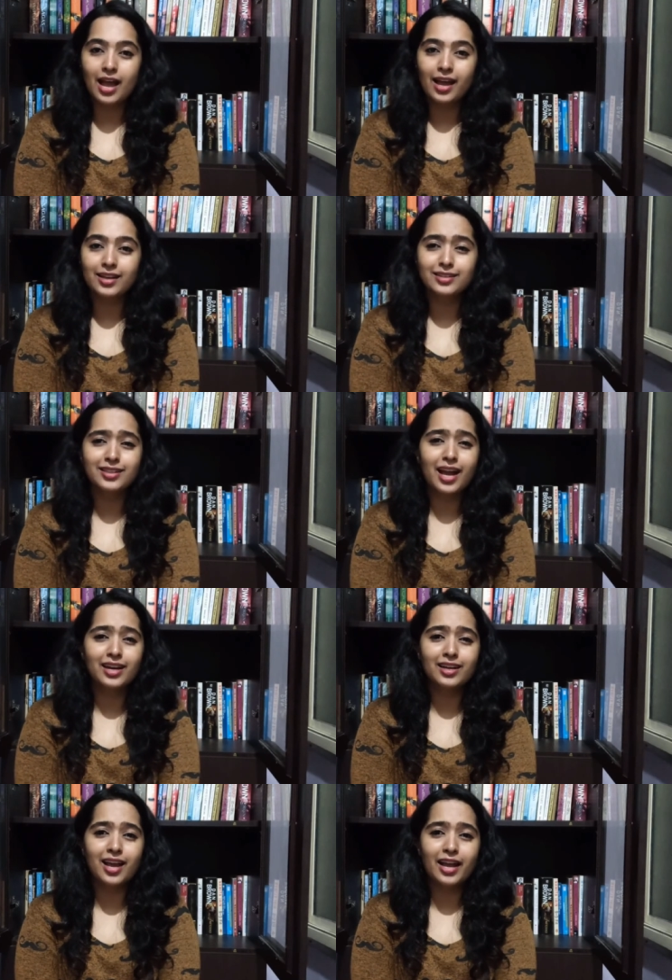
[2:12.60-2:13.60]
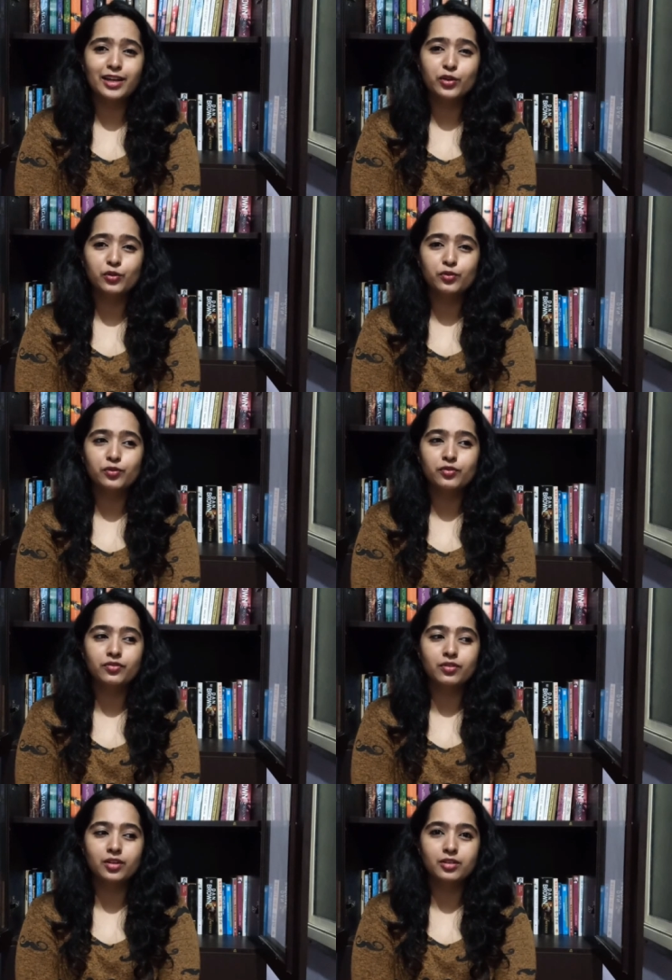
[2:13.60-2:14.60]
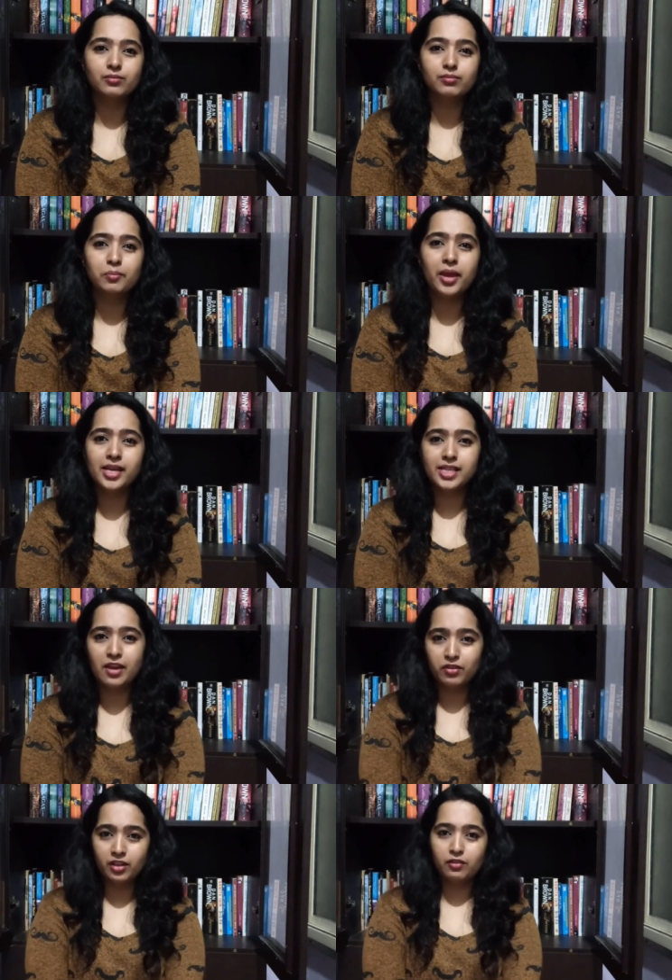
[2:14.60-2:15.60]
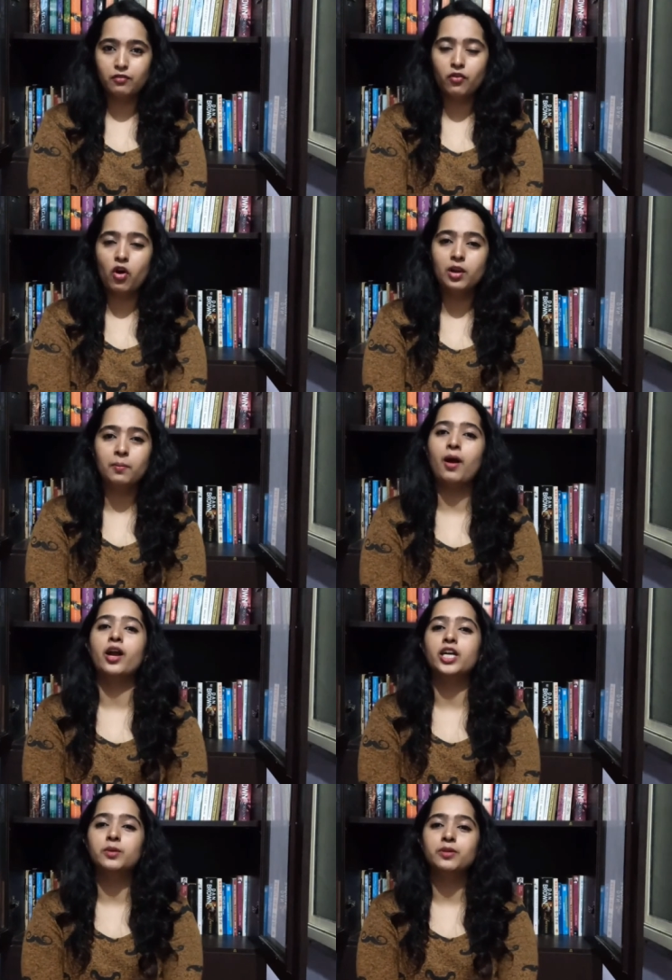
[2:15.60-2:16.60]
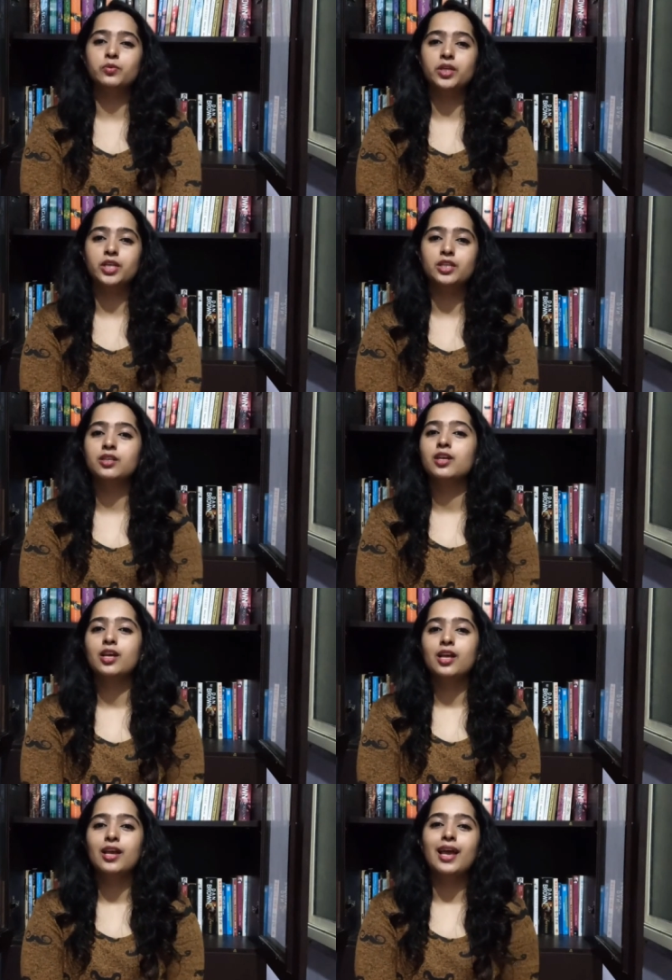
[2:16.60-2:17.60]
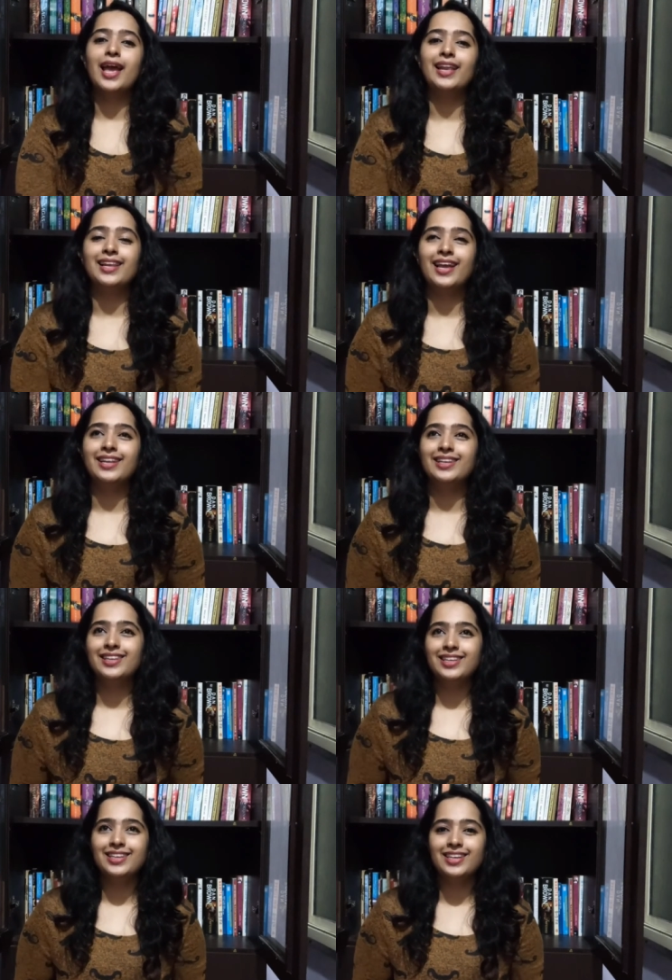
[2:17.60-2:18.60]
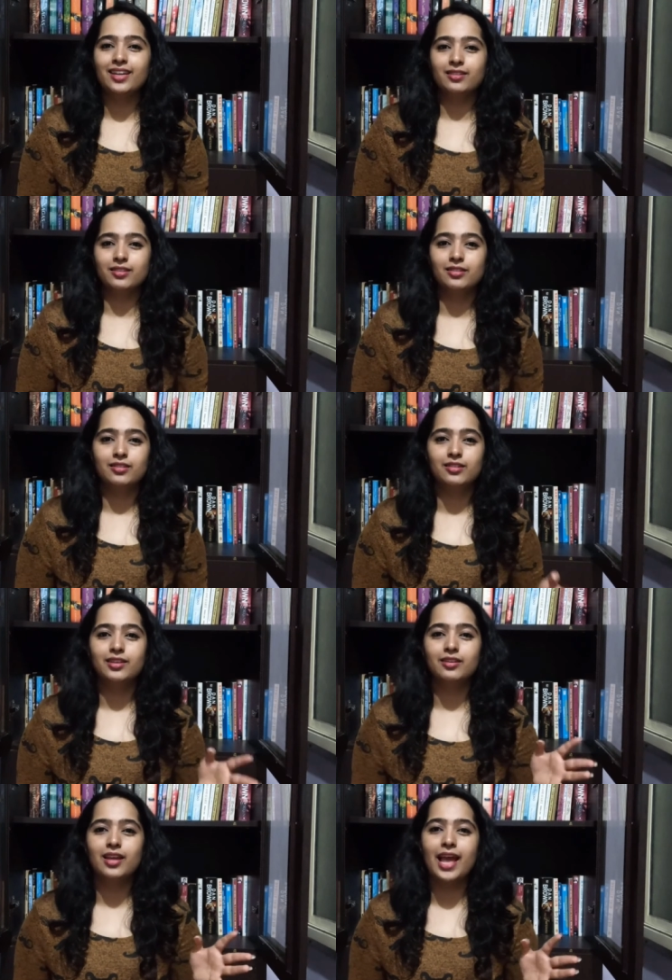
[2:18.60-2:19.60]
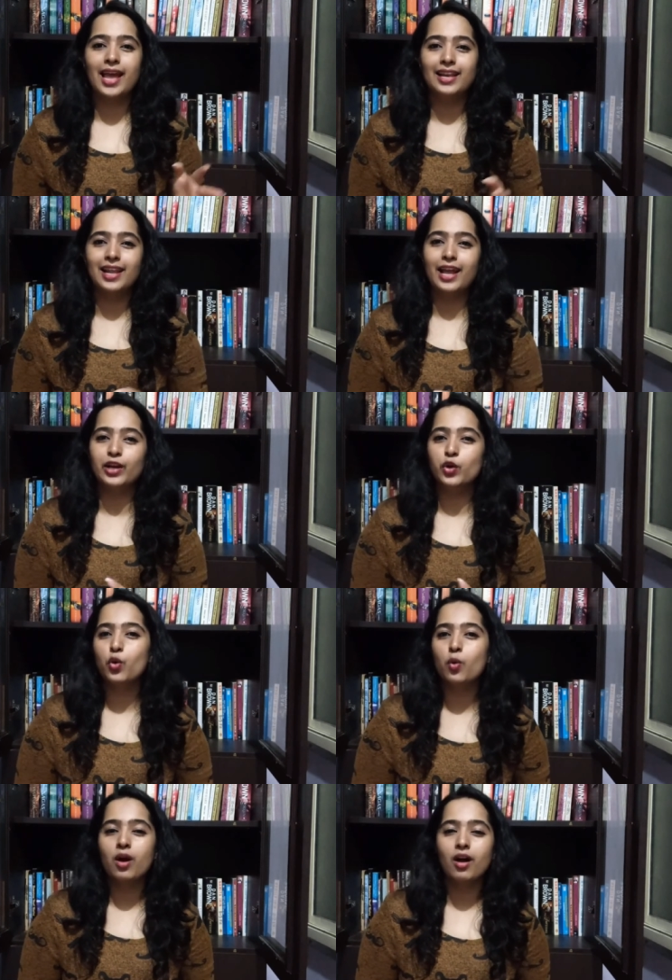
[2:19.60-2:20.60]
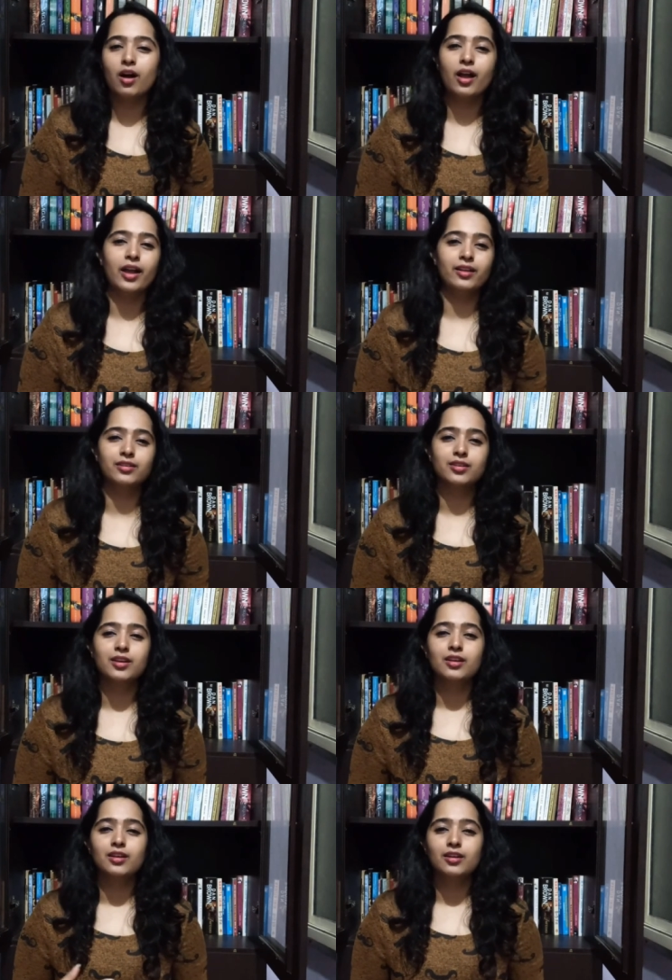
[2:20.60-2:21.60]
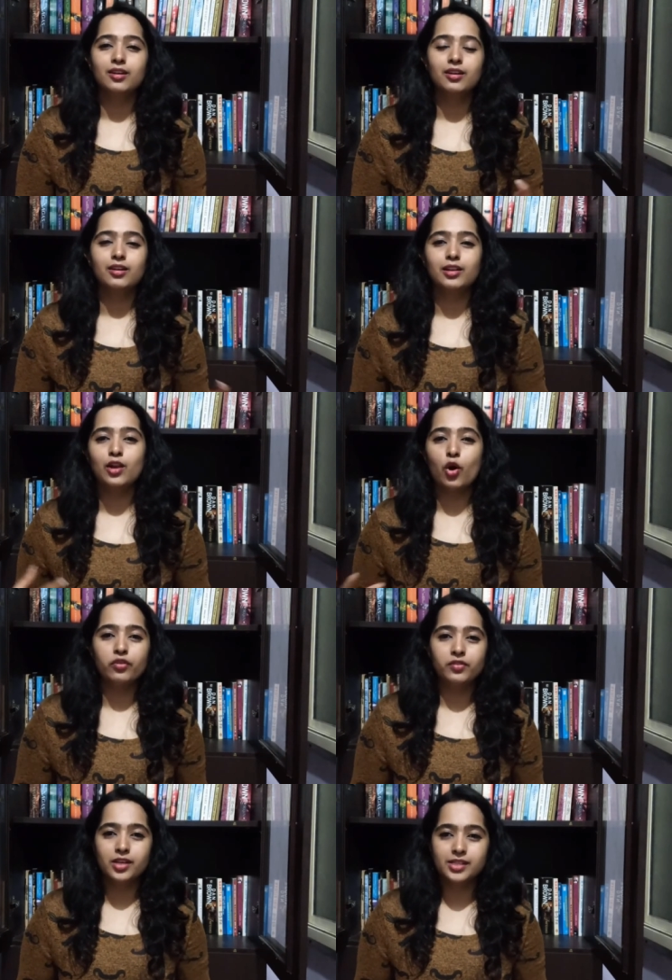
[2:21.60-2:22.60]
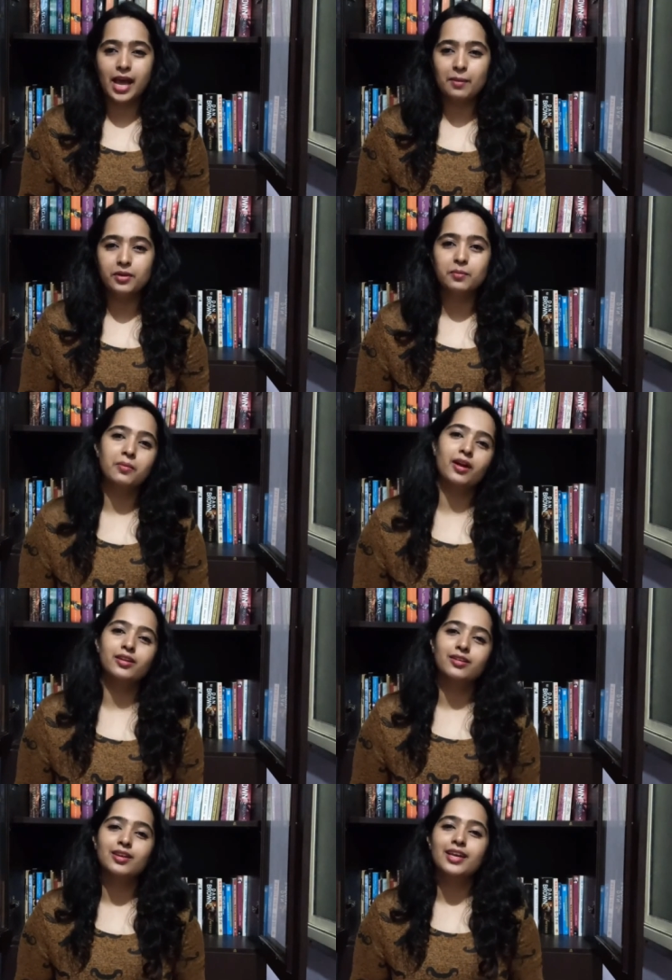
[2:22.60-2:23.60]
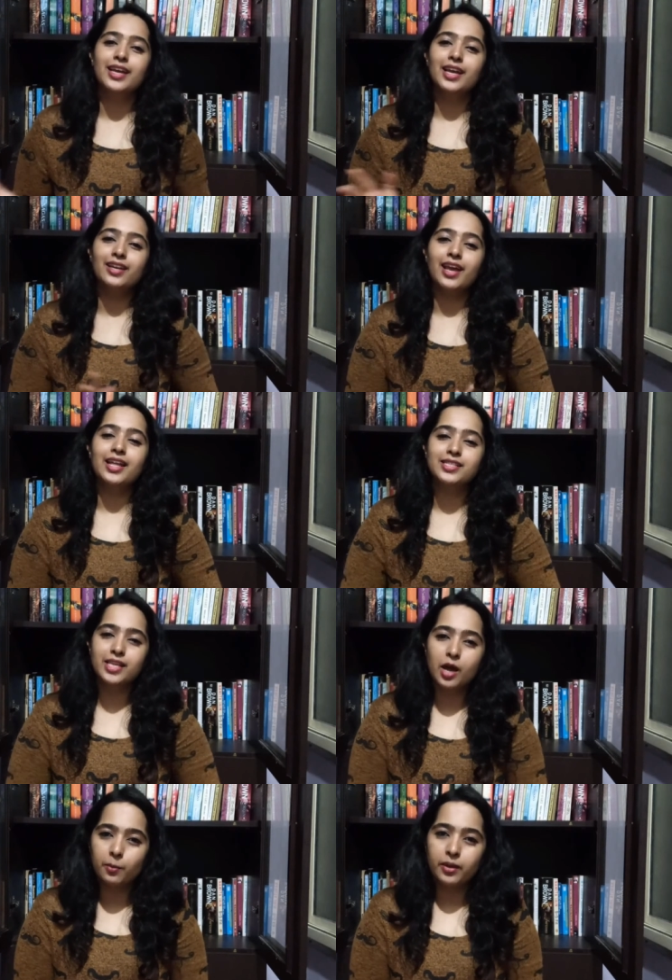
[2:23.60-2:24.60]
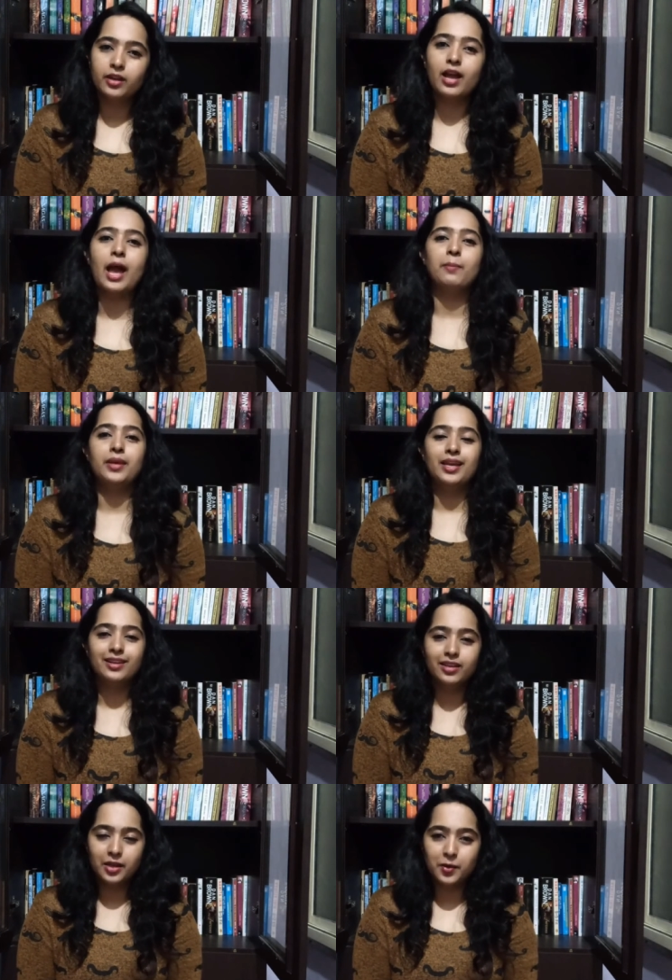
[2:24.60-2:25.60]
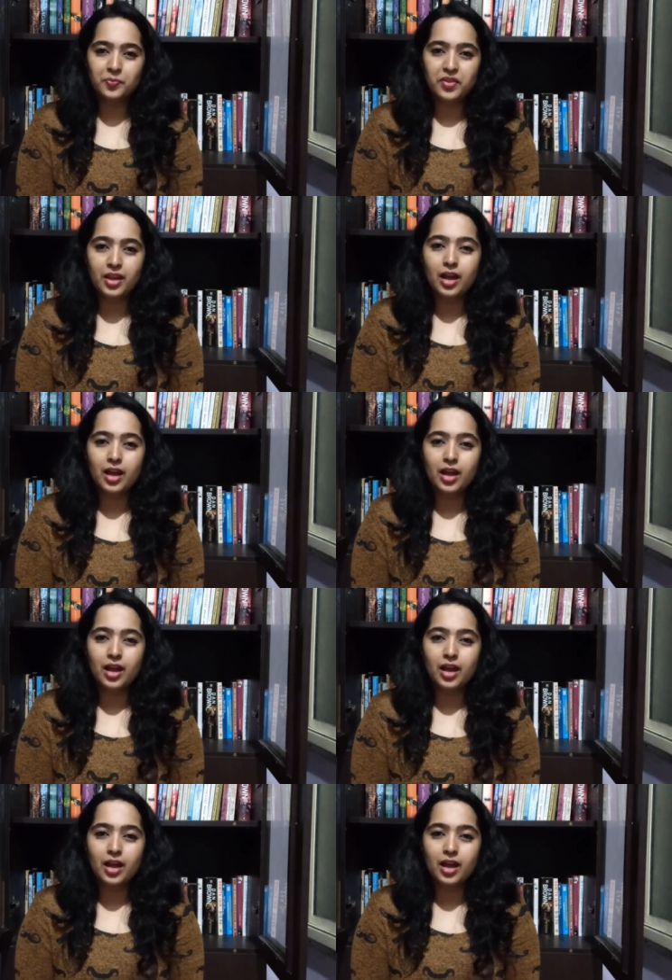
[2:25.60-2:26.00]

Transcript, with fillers: and that kind of um, makes everything fall apart between Elle and Lee and Elle and Noah, and a lot of things happen, but it ends up in a happy ending